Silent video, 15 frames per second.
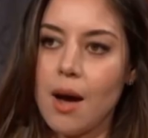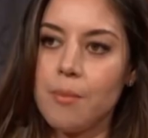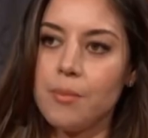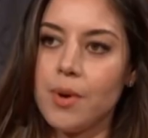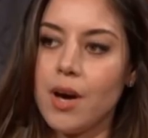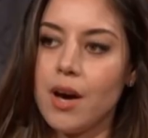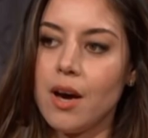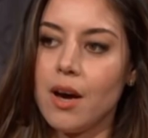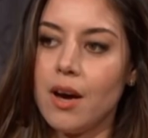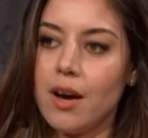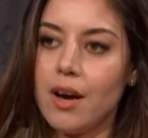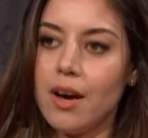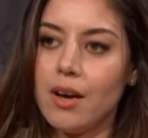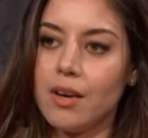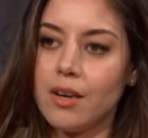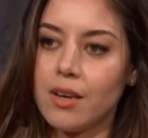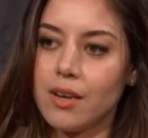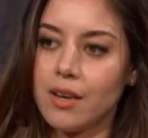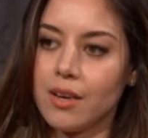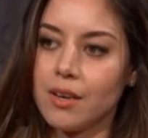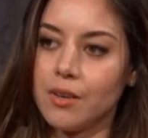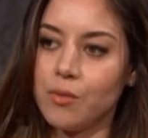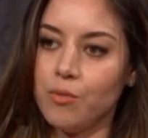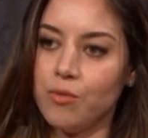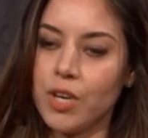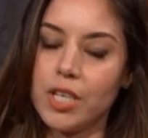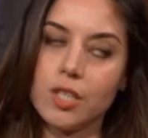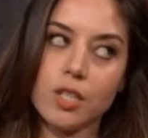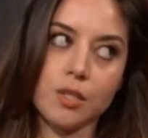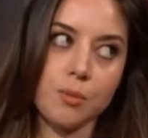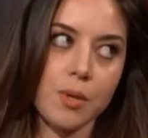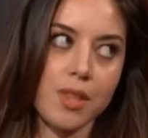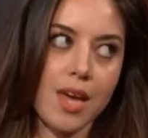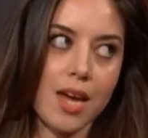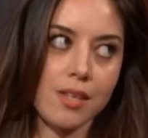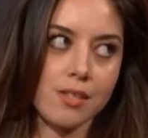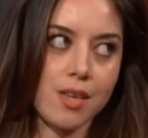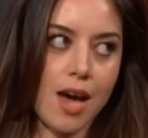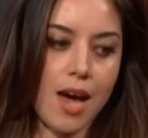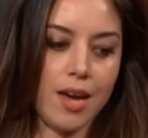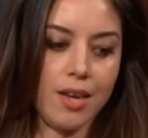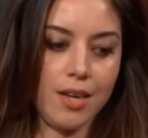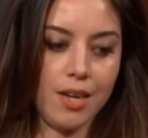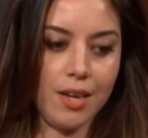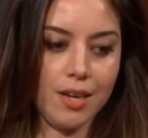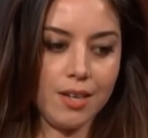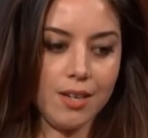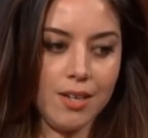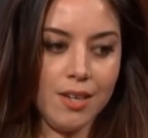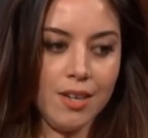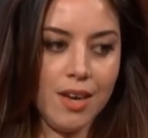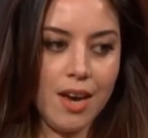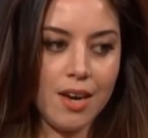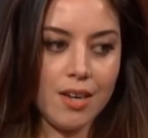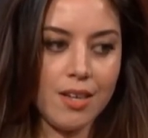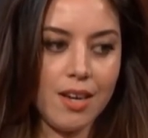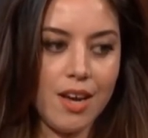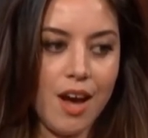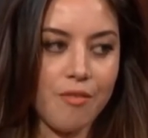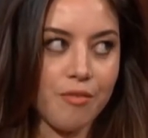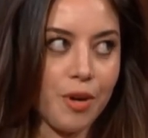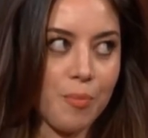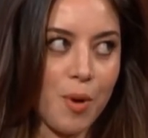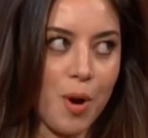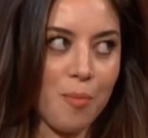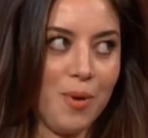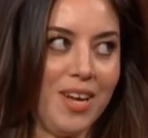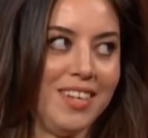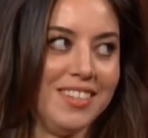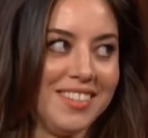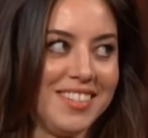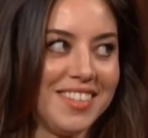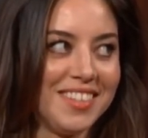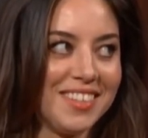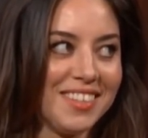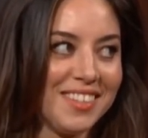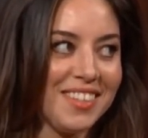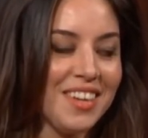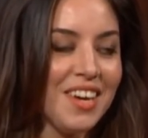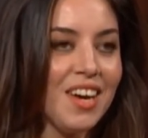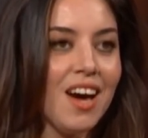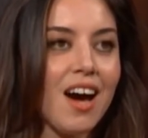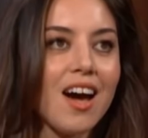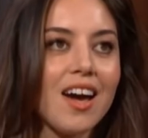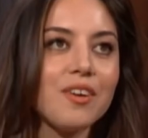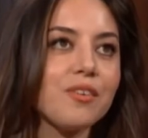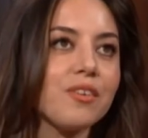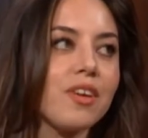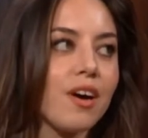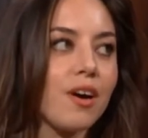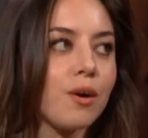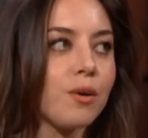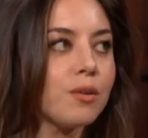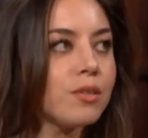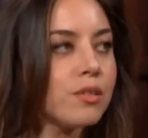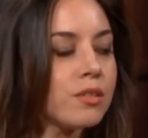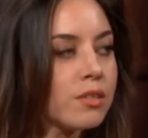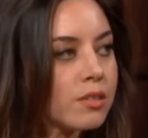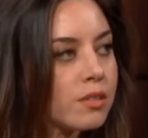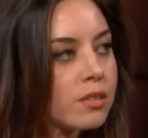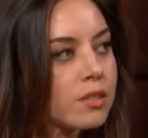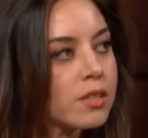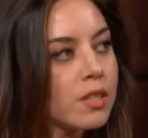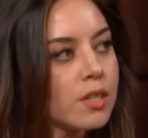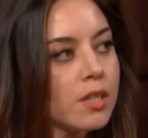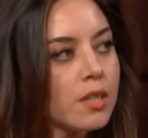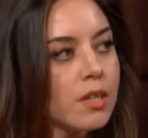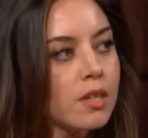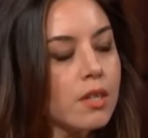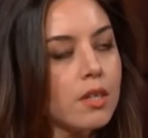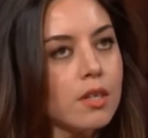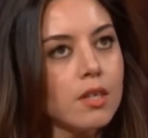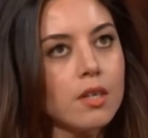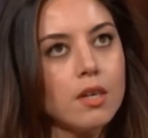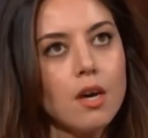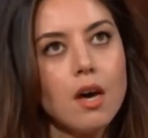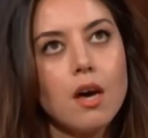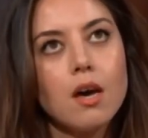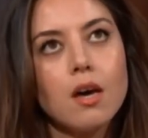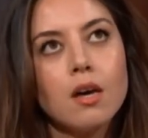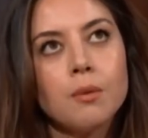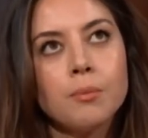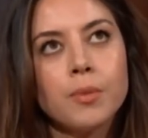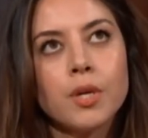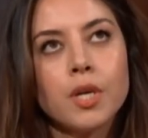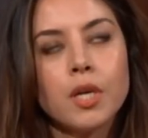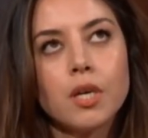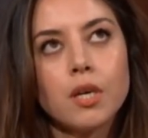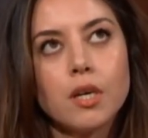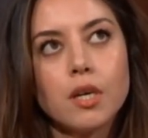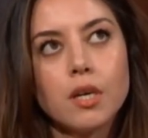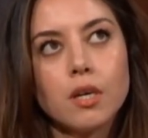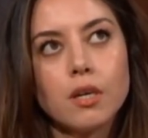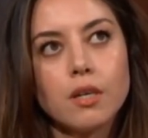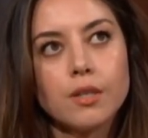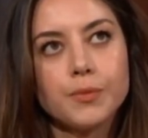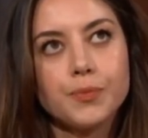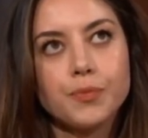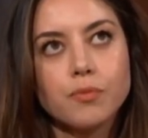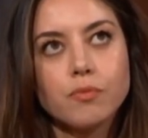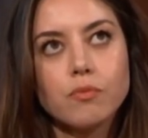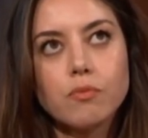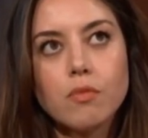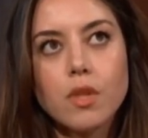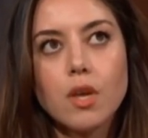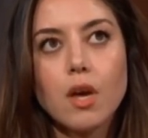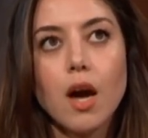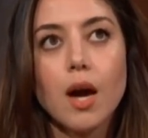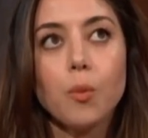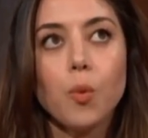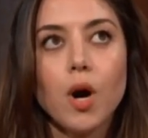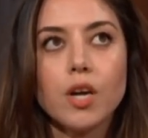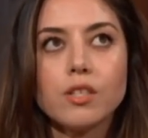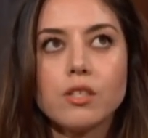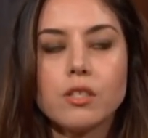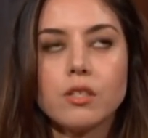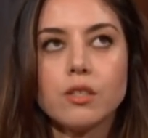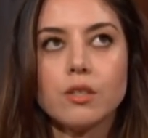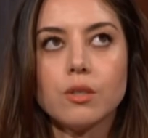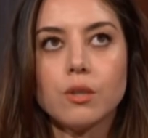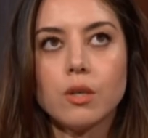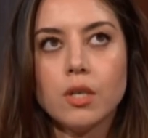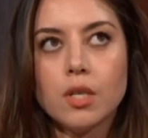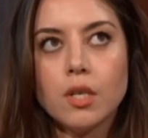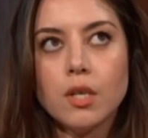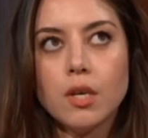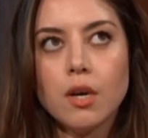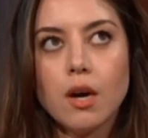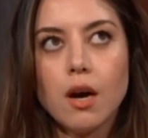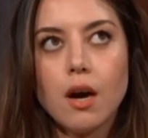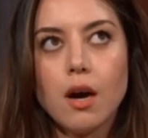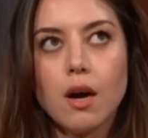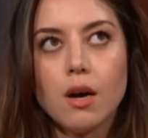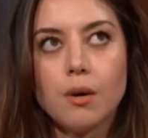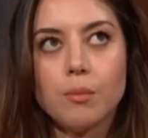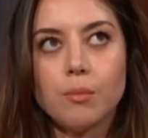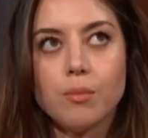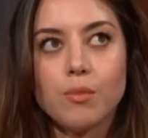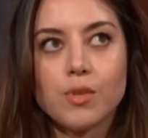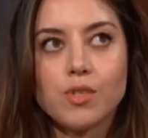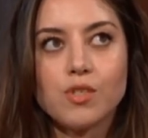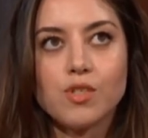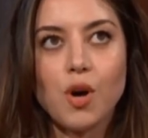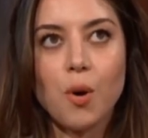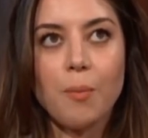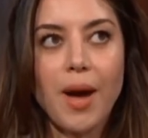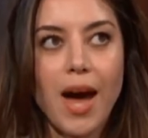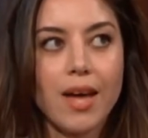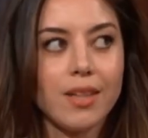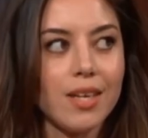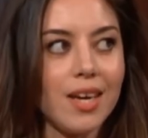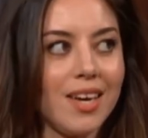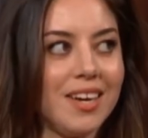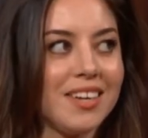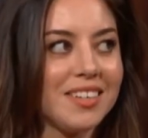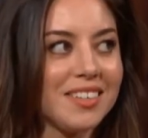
I'm, uh riddled with anxiety at every moment. Really? I don't how know. How do you do? How do you deal with your anxiety? Do you, um, do you meditate or? I want to. Um, so badly.